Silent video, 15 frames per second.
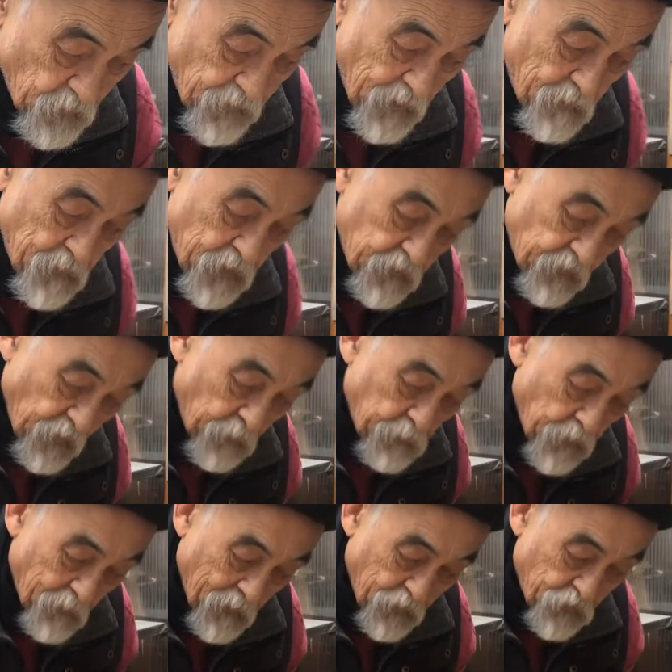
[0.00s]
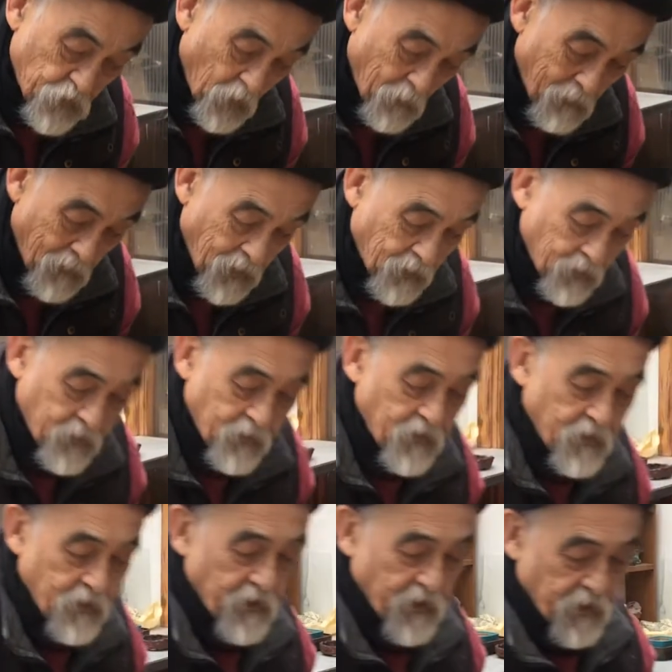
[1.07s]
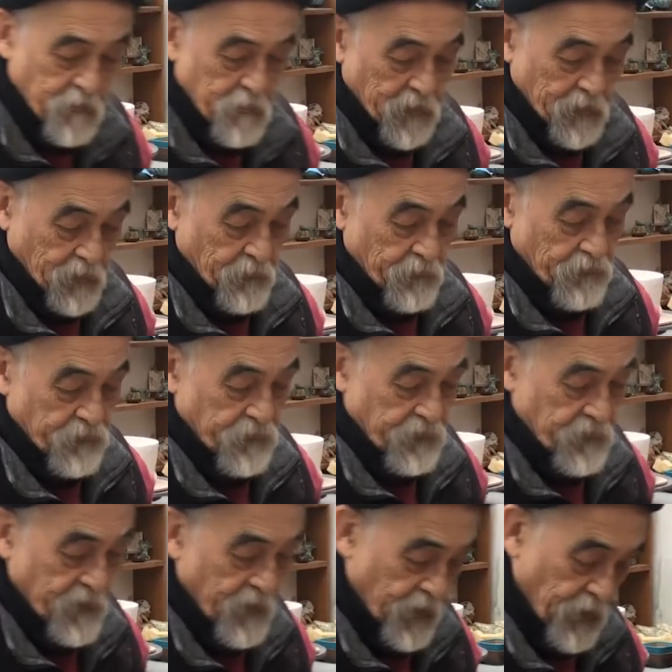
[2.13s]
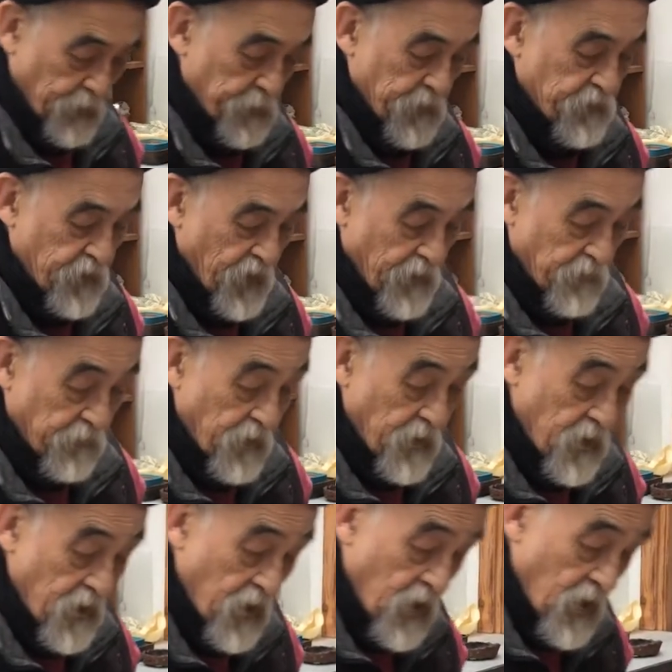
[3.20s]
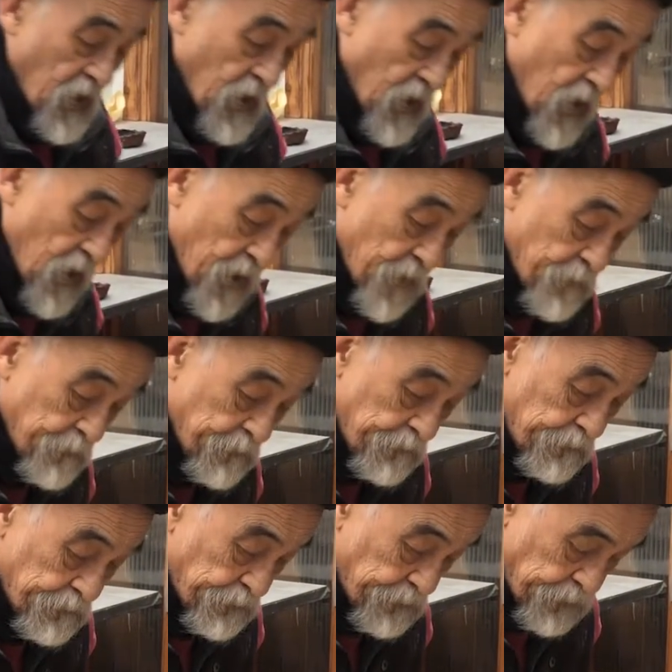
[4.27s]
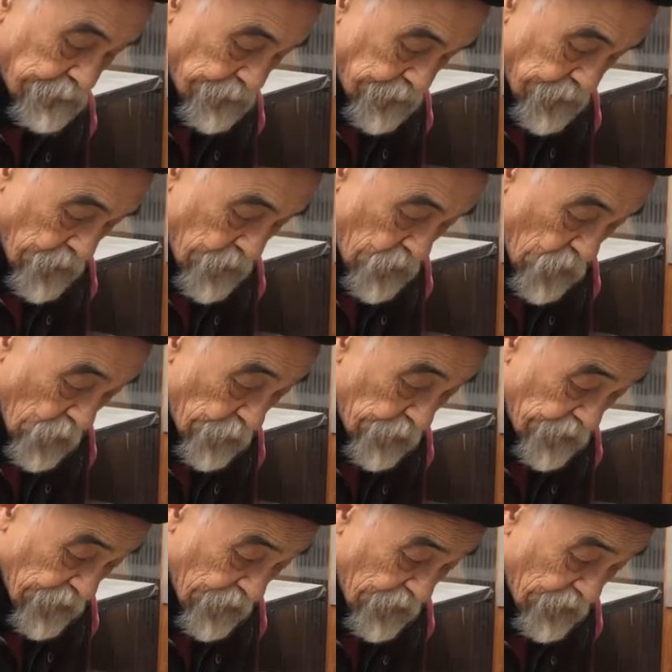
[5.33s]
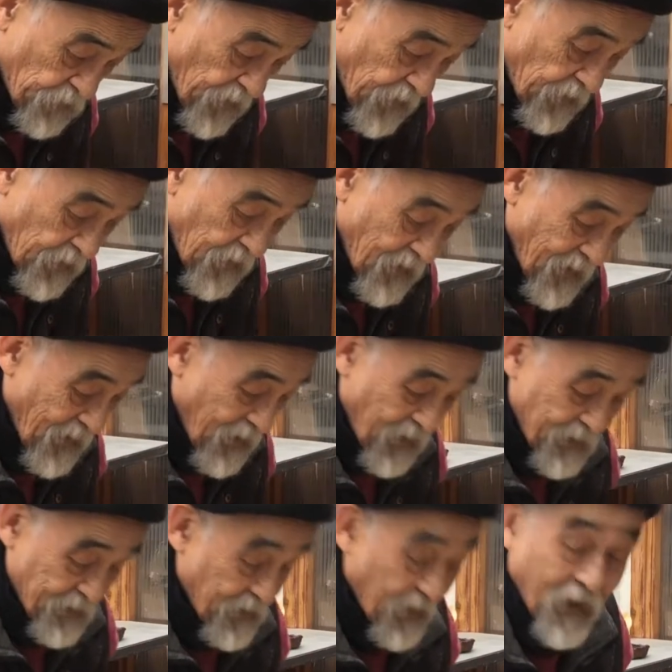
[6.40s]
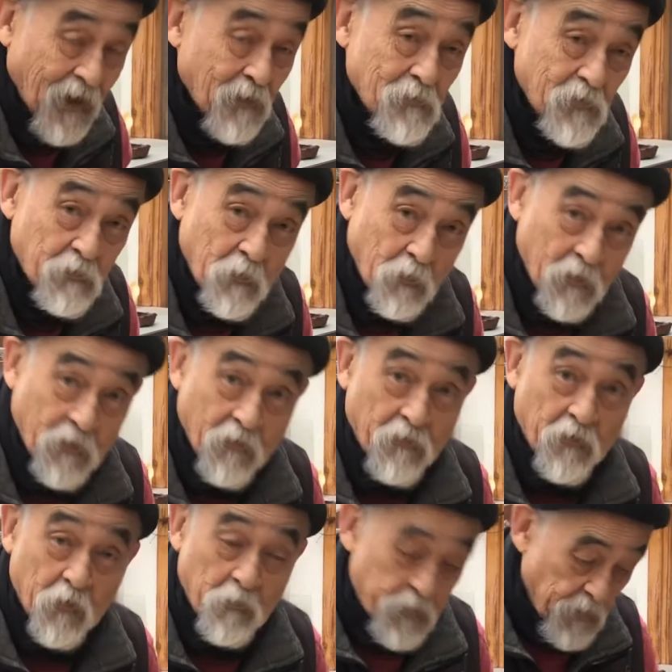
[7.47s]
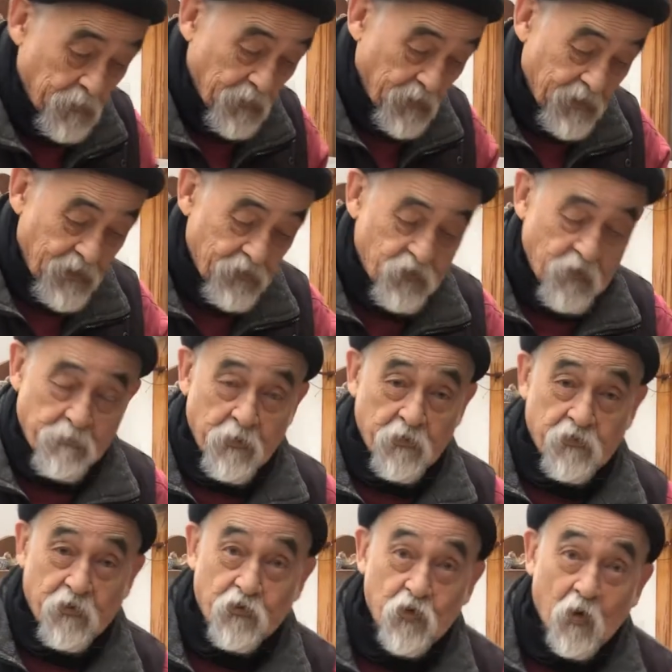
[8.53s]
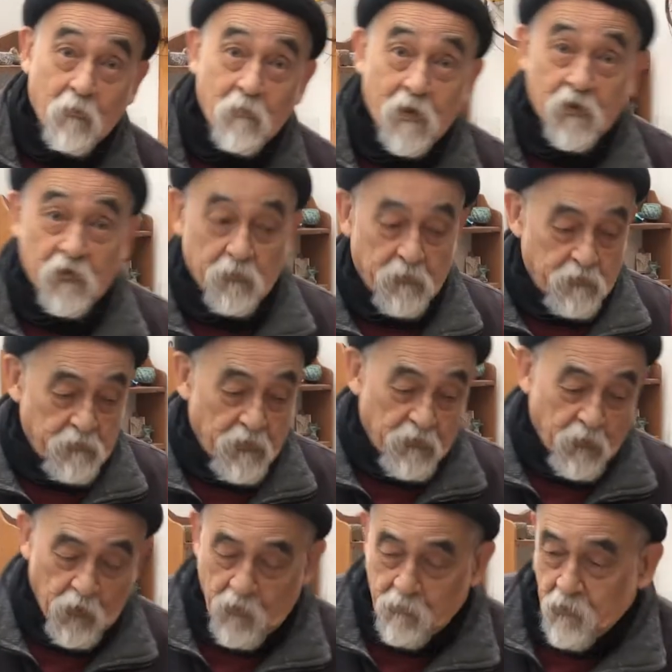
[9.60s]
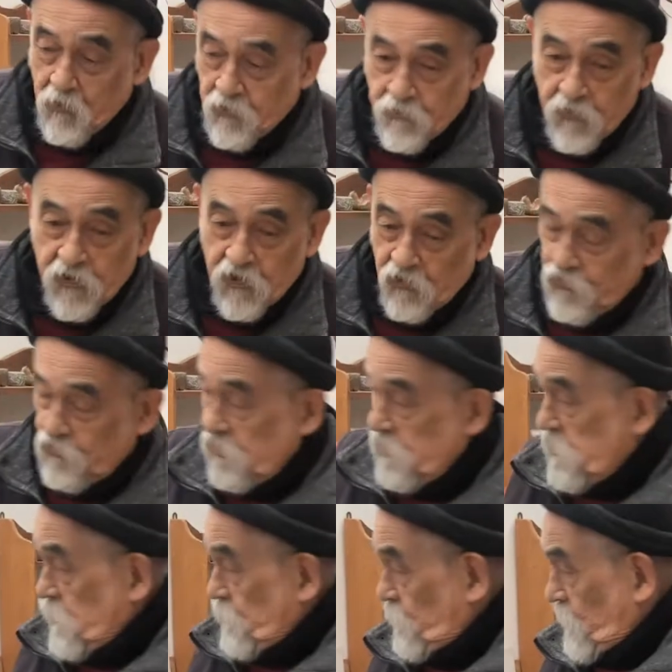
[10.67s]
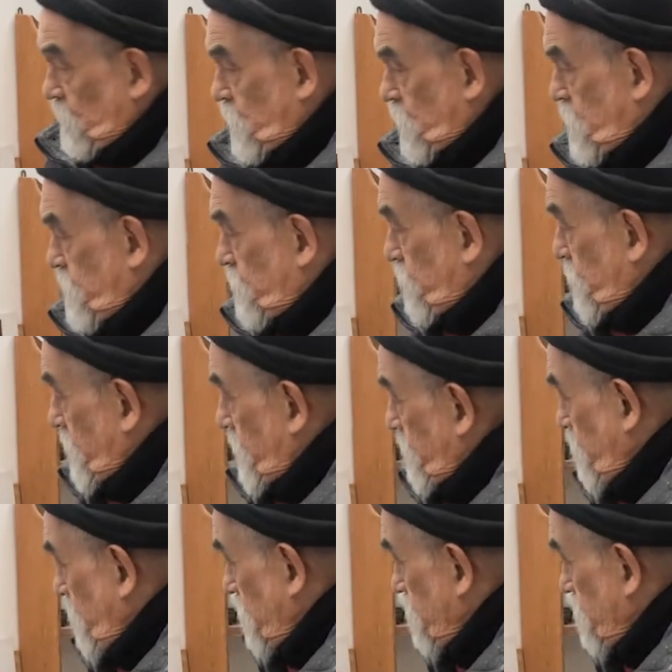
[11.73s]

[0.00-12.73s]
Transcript: that means I'll put my chop mark in the middle and I'll be safe. What was I going to say? Yeah, I must be one of the few people that actually puts the chop mark before the pot's finished. So I'm going over to the other side